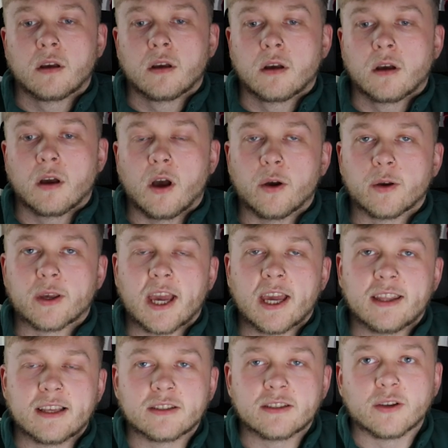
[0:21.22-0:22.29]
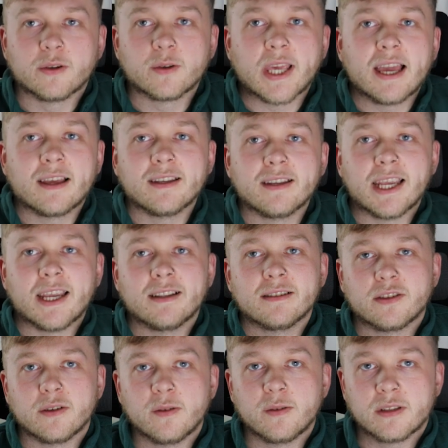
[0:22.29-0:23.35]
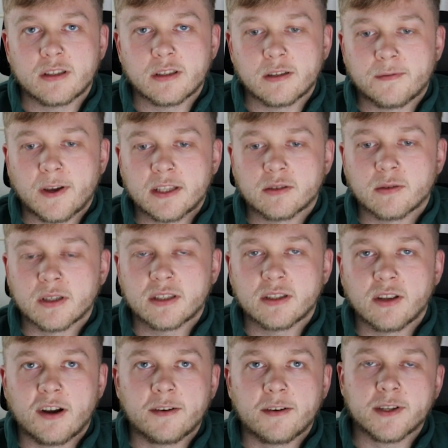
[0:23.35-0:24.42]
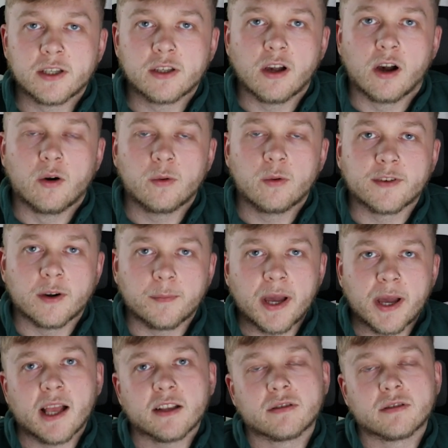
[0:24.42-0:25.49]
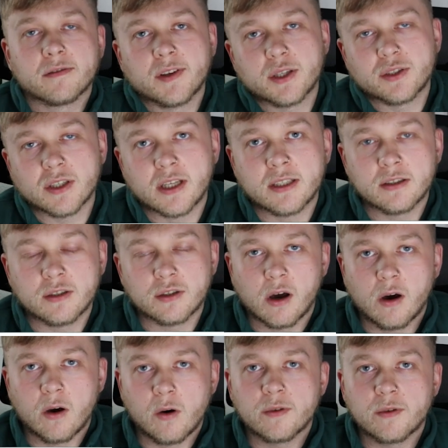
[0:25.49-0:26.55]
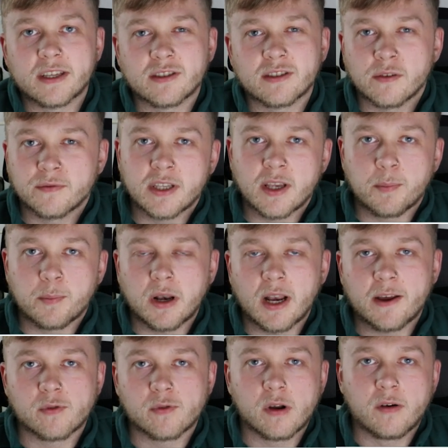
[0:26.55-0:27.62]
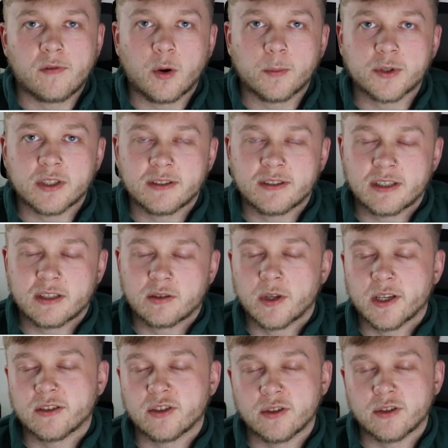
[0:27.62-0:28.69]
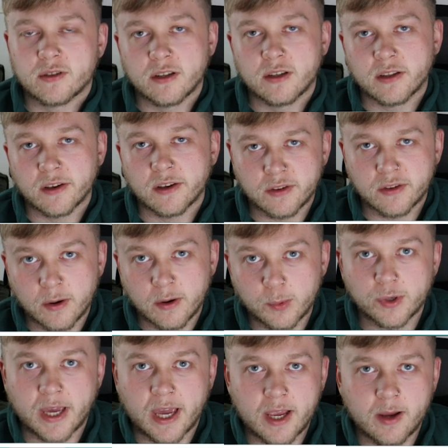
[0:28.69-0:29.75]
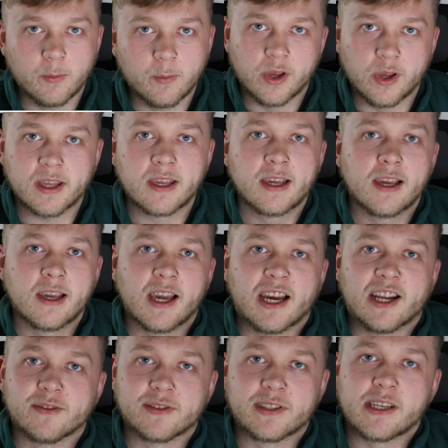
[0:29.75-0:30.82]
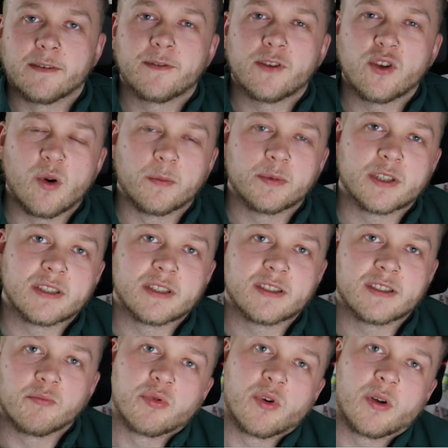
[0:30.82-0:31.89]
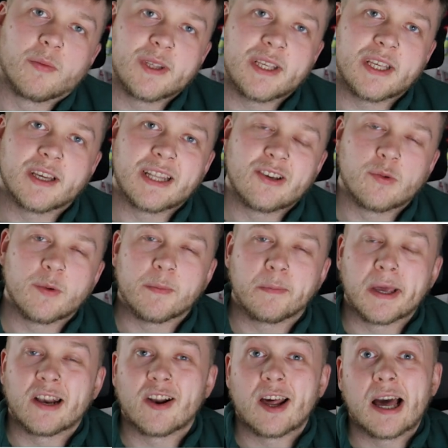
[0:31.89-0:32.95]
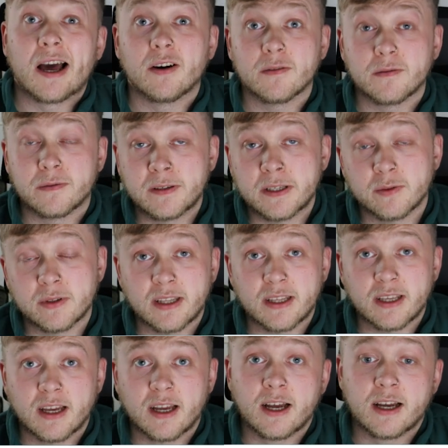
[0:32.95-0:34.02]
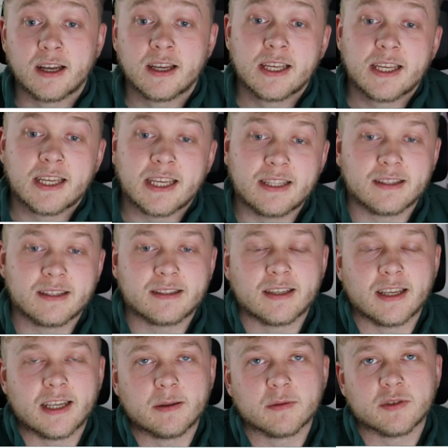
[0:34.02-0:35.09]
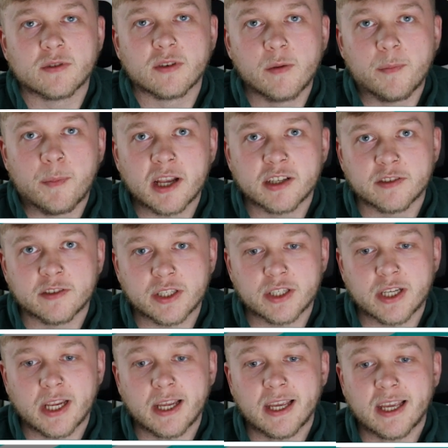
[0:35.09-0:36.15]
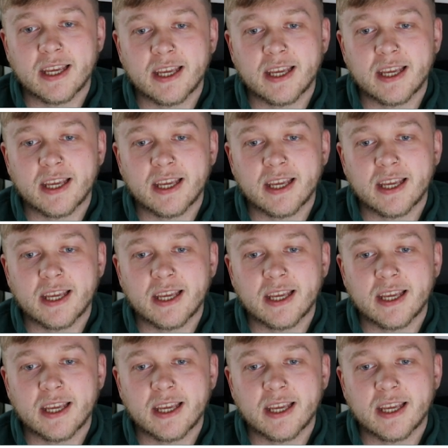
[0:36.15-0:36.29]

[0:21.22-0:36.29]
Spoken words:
Okay then, so getting into the defence, we're going to start off in goal. We've got Petrovic in goal. There's obviously a plethora of options this week due to the double game week. And obviously a few options, probably a little bit better outfield than they are in the team. So we're going with Petrovic here.